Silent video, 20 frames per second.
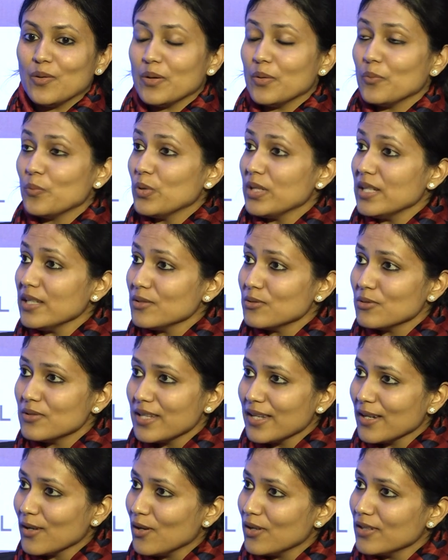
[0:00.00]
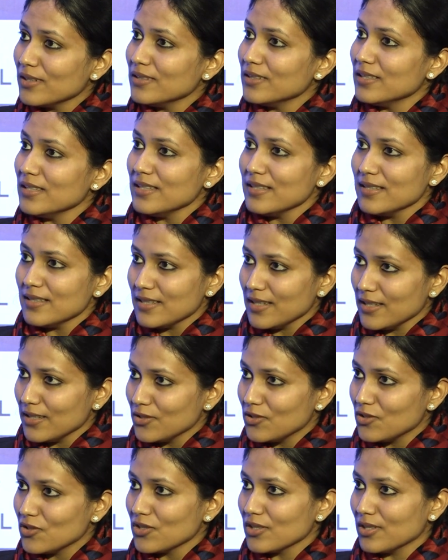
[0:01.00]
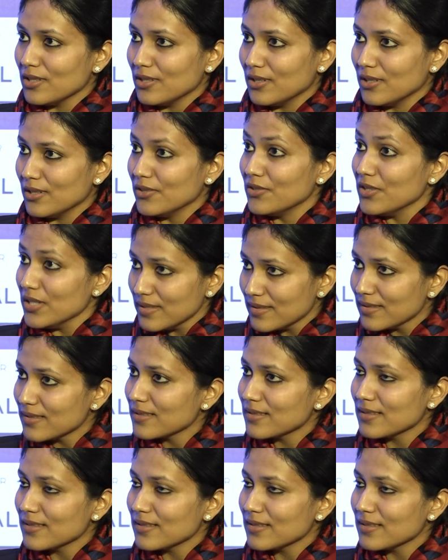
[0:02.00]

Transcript: willing to take on early stage risks.